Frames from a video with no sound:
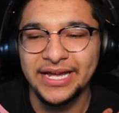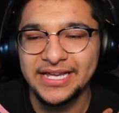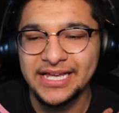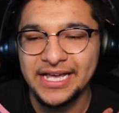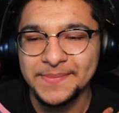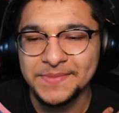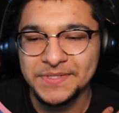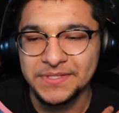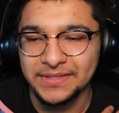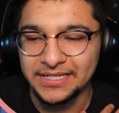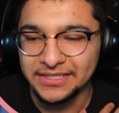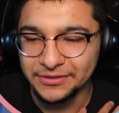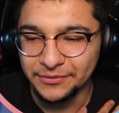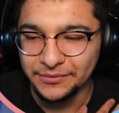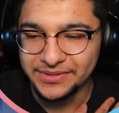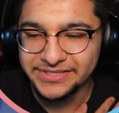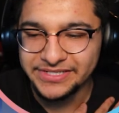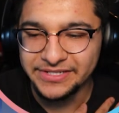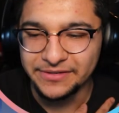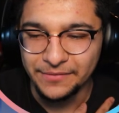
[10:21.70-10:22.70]
games, so like the
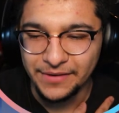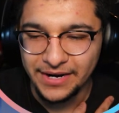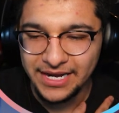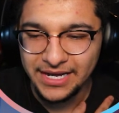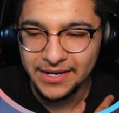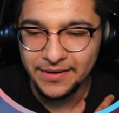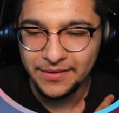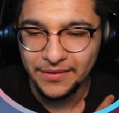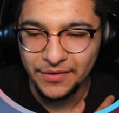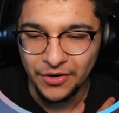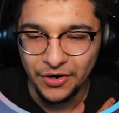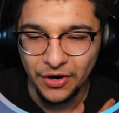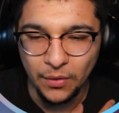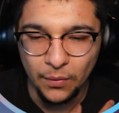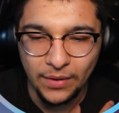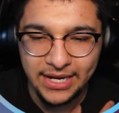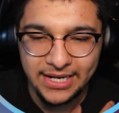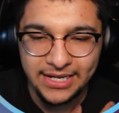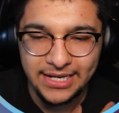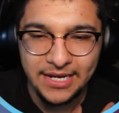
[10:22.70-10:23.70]
ones in red are
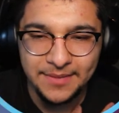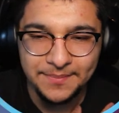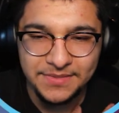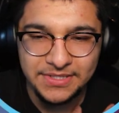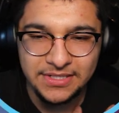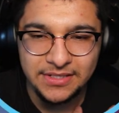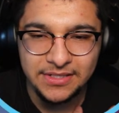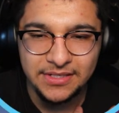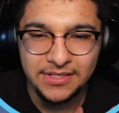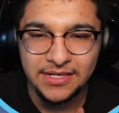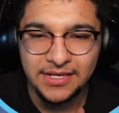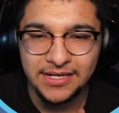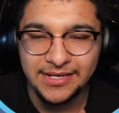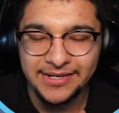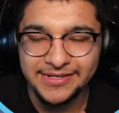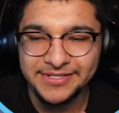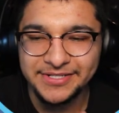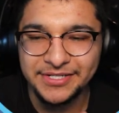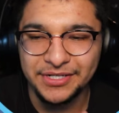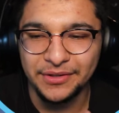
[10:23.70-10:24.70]
away games.
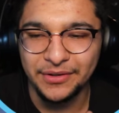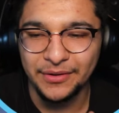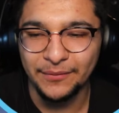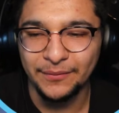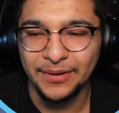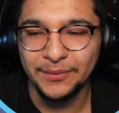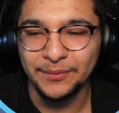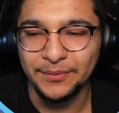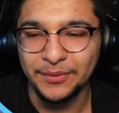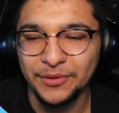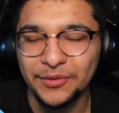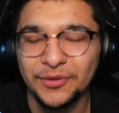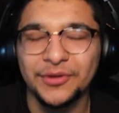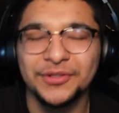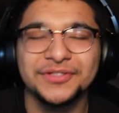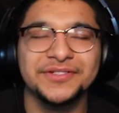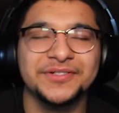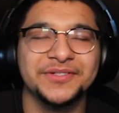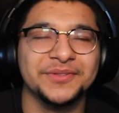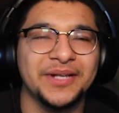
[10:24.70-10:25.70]
So when we'll go
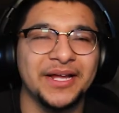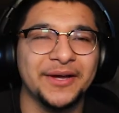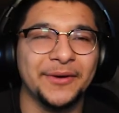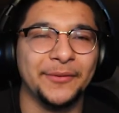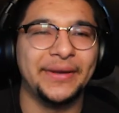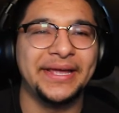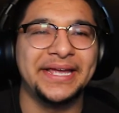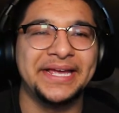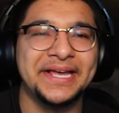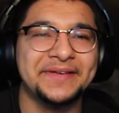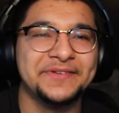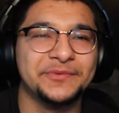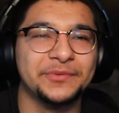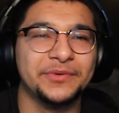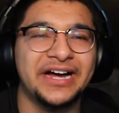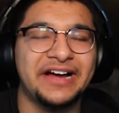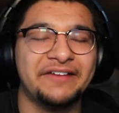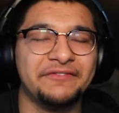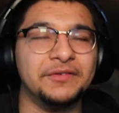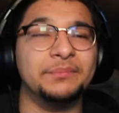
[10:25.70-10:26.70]
to like away games,
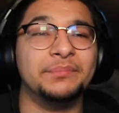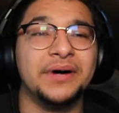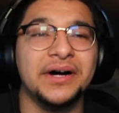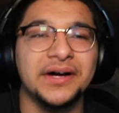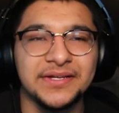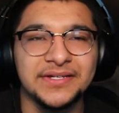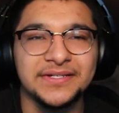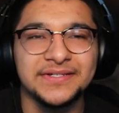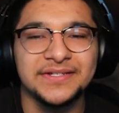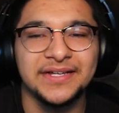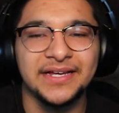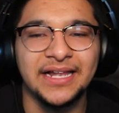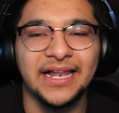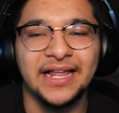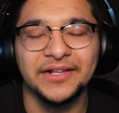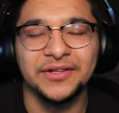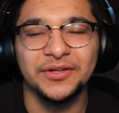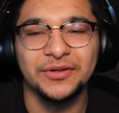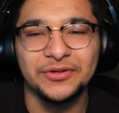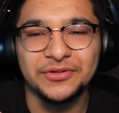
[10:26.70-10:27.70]
we'll have a bus, and
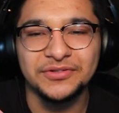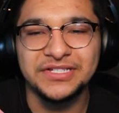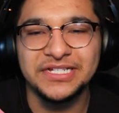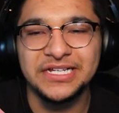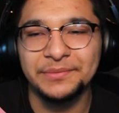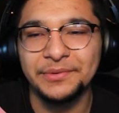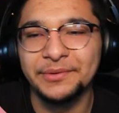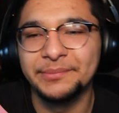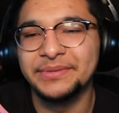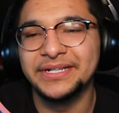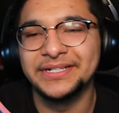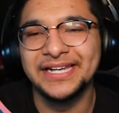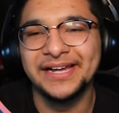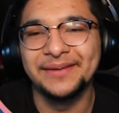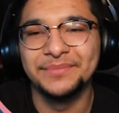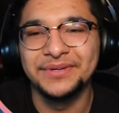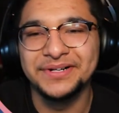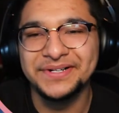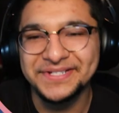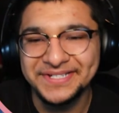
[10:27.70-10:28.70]
like the whole team will be in
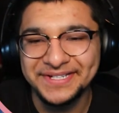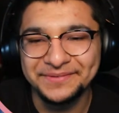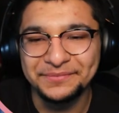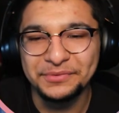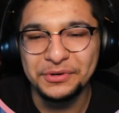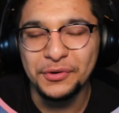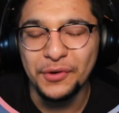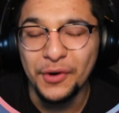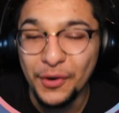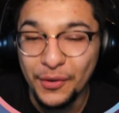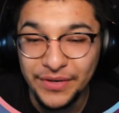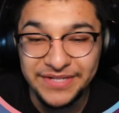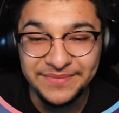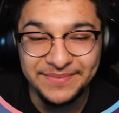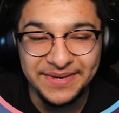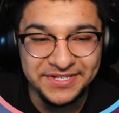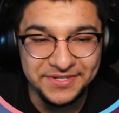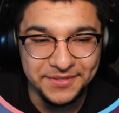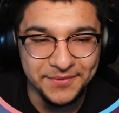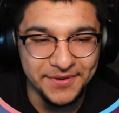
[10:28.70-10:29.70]
that bus, and we'll always
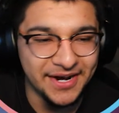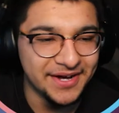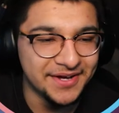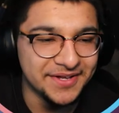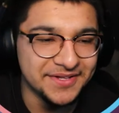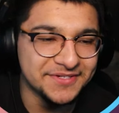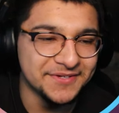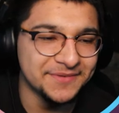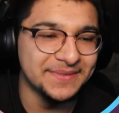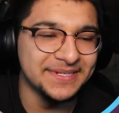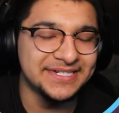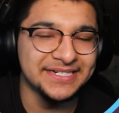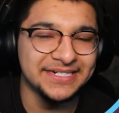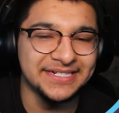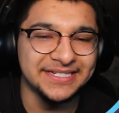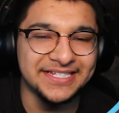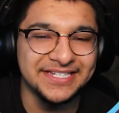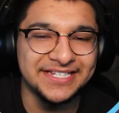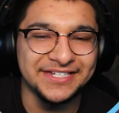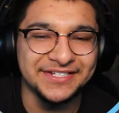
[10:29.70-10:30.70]
mess around. So
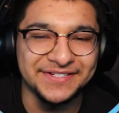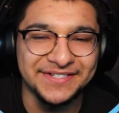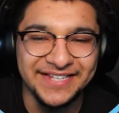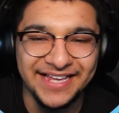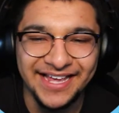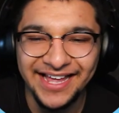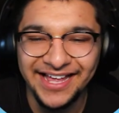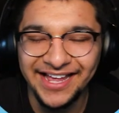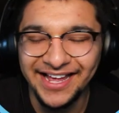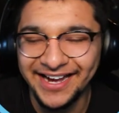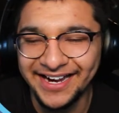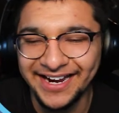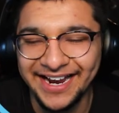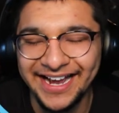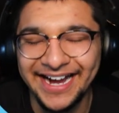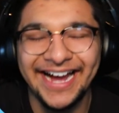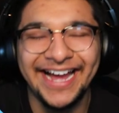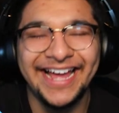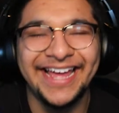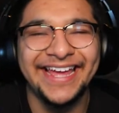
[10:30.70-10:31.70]
basically this is a
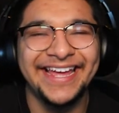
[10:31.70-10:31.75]
guy